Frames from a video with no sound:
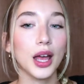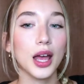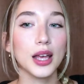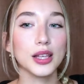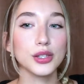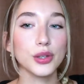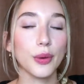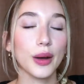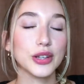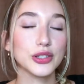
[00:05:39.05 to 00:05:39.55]

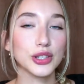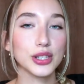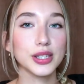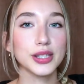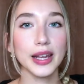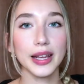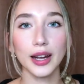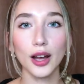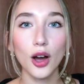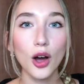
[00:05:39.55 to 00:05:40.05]
So I just
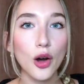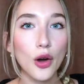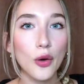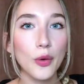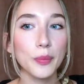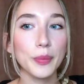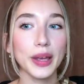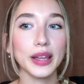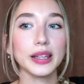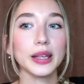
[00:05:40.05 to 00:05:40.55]
stayed at
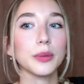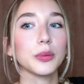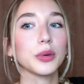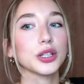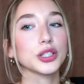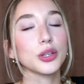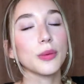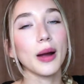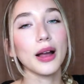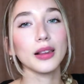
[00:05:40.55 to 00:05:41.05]
home, mainly
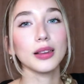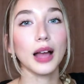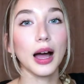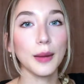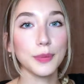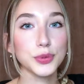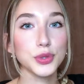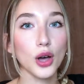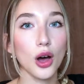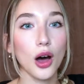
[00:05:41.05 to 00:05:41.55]
worked on my
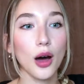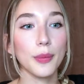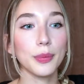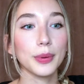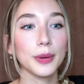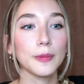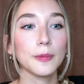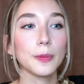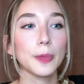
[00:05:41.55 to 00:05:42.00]
laptop,